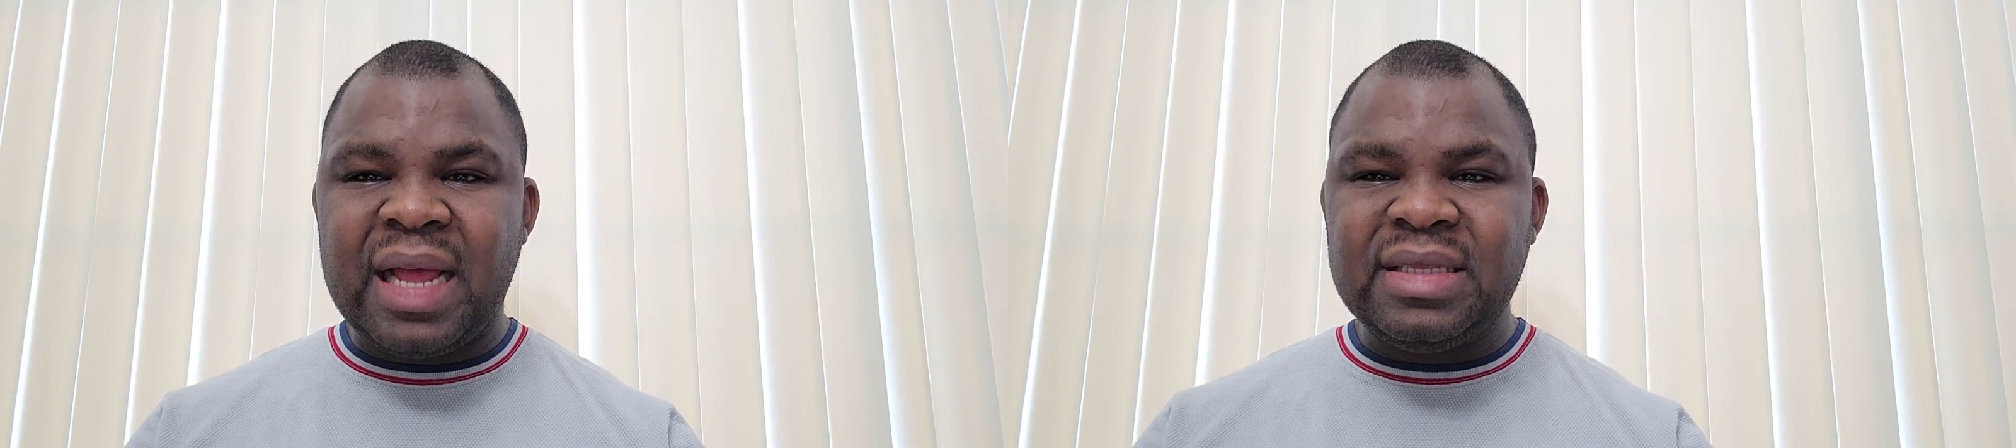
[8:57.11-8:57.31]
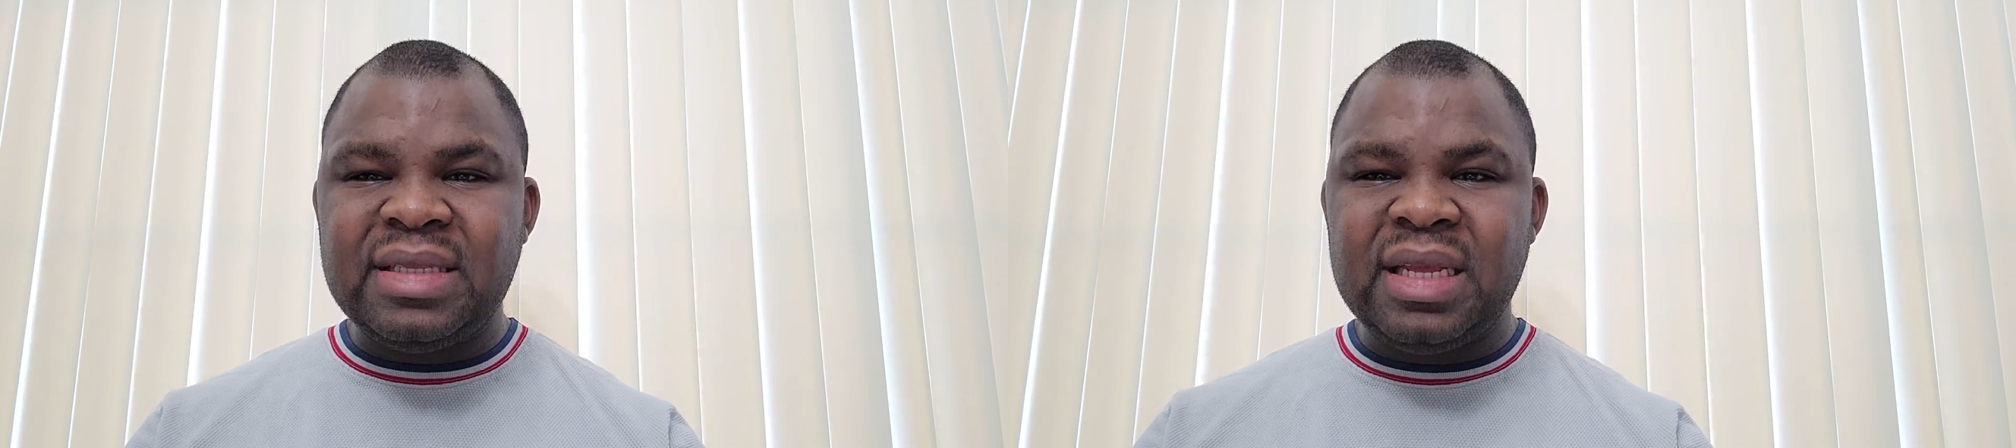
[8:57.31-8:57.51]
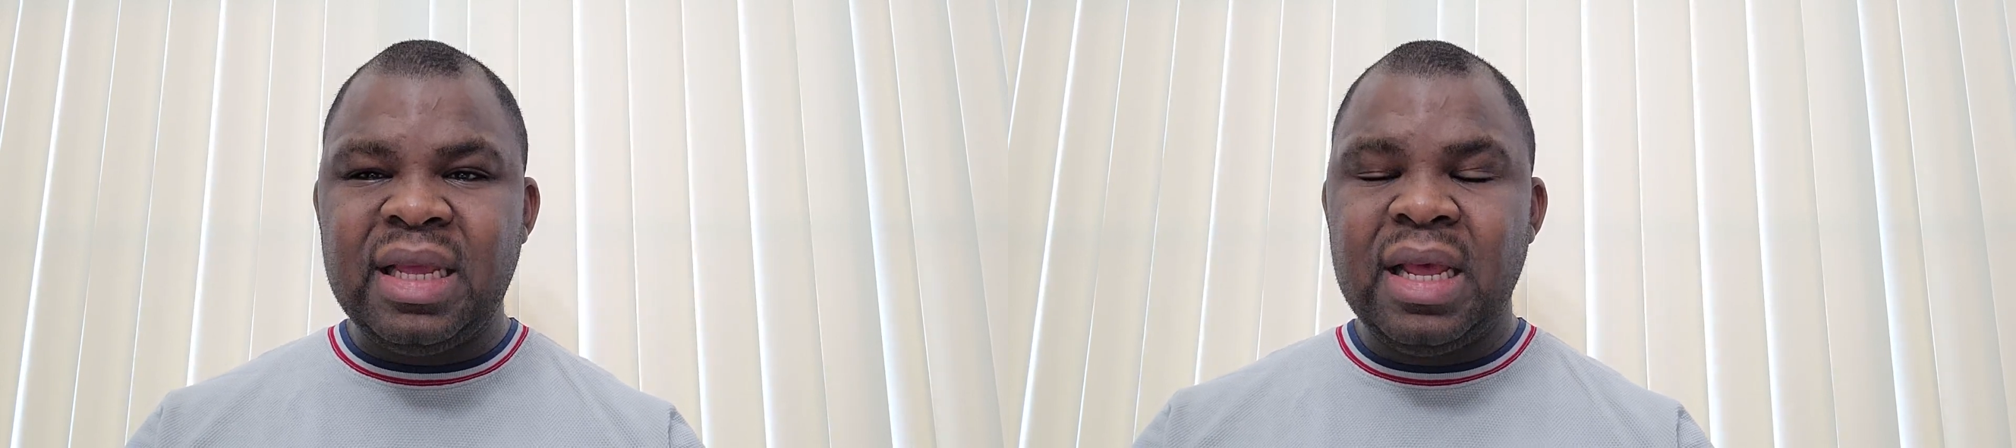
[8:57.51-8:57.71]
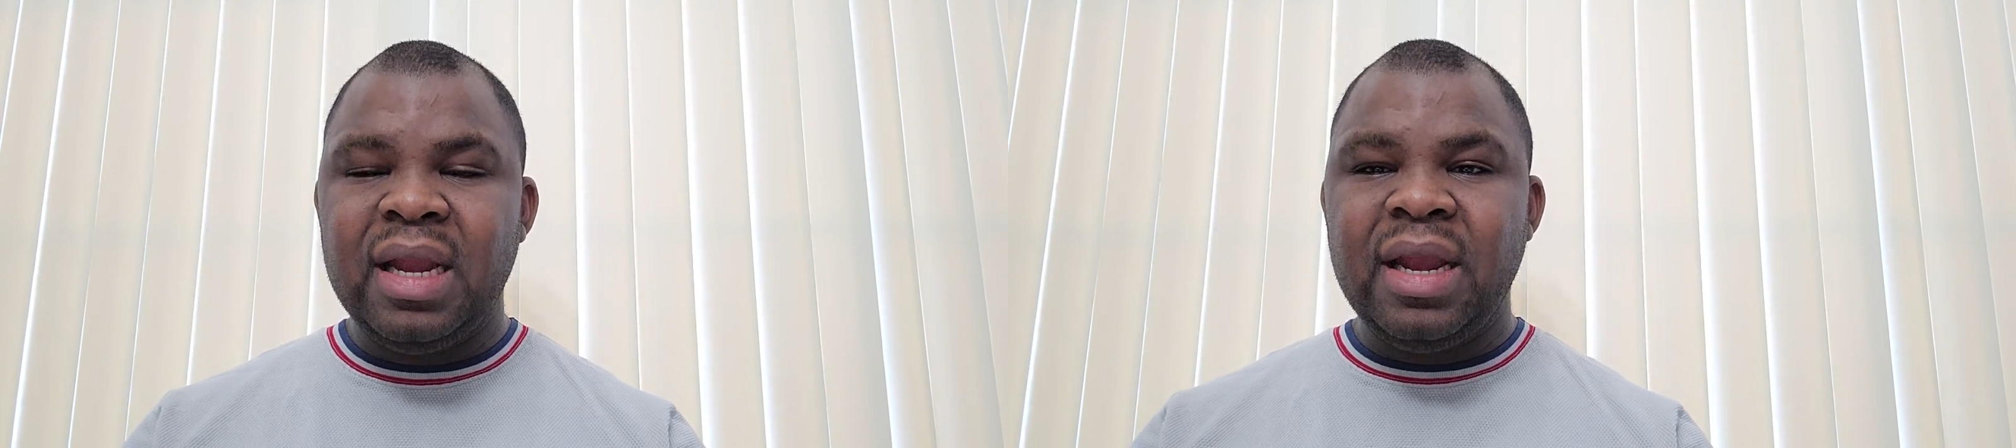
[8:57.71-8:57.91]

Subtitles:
that they